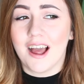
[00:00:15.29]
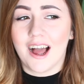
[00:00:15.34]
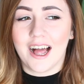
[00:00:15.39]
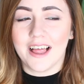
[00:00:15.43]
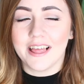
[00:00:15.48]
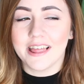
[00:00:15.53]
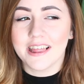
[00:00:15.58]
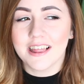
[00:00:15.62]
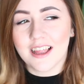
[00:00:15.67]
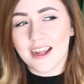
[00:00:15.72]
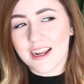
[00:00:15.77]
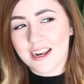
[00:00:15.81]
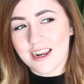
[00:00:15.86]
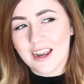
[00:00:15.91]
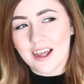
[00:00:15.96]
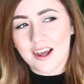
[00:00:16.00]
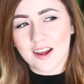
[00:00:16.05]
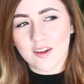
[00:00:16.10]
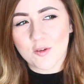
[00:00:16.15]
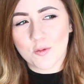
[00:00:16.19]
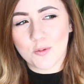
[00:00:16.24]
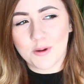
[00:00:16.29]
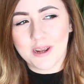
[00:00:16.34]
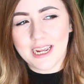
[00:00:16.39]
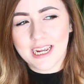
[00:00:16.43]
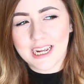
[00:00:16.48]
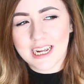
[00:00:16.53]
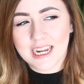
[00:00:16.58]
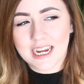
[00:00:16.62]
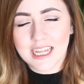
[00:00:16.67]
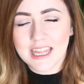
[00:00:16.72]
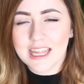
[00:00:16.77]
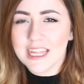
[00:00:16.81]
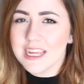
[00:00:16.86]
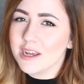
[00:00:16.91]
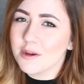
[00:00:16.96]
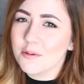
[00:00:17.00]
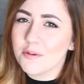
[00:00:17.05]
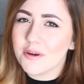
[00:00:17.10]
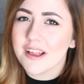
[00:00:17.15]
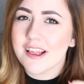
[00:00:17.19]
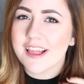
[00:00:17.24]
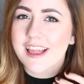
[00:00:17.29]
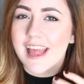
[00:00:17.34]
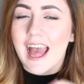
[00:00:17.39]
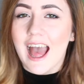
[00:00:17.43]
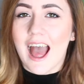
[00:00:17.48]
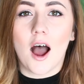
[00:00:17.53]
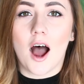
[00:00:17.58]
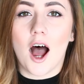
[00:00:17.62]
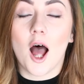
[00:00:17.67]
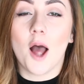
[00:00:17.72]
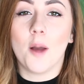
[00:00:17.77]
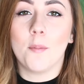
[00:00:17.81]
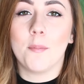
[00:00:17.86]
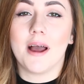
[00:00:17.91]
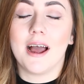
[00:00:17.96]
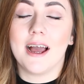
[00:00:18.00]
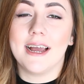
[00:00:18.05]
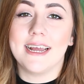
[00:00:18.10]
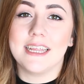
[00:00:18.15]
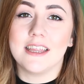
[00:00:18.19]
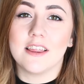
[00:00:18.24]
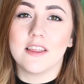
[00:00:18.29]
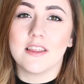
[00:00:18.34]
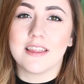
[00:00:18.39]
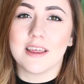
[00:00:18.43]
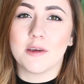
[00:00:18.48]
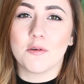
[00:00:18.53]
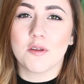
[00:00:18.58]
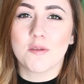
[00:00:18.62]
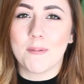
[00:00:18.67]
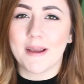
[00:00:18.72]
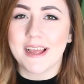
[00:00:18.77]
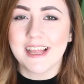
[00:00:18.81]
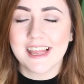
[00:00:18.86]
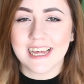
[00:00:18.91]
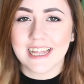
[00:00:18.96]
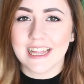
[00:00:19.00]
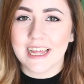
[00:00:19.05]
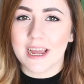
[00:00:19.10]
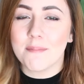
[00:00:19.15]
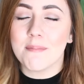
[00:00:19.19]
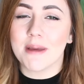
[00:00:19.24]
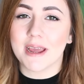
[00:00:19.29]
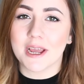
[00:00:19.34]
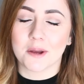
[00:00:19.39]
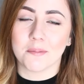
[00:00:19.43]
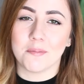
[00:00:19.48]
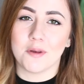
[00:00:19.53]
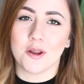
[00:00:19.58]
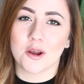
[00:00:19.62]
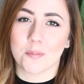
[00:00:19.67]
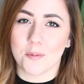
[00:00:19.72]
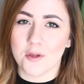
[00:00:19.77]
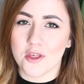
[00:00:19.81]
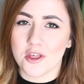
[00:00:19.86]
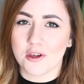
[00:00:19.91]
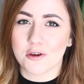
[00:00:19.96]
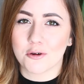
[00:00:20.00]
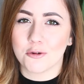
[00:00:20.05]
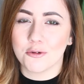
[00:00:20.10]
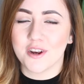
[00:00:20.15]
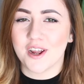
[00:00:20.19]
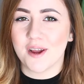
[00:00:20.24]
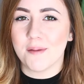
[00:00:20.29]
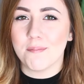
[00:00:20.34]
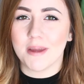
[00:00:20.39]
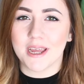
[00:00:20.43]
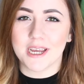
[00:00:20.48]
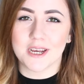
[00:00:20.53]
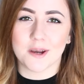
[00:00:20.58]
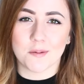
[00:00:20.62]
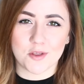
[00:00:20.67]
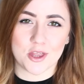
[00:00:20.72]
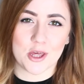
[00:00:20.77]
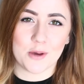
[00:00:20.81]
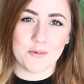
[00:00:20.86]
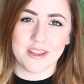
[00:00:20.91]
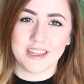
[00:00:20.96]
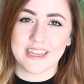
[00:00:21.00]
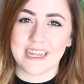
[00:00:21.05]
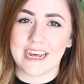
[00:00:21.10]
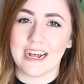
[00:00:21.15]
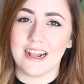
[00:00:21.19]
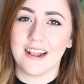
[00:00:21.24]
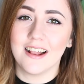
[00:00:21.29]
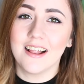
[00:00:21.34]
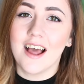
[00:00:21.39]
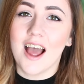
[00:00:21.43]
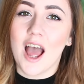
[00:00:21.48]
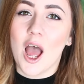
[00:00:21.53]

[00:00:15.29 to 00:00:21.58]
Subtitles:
I think like last week I think it was, and it was basically a makeup look, but she called it a makeup show and tell,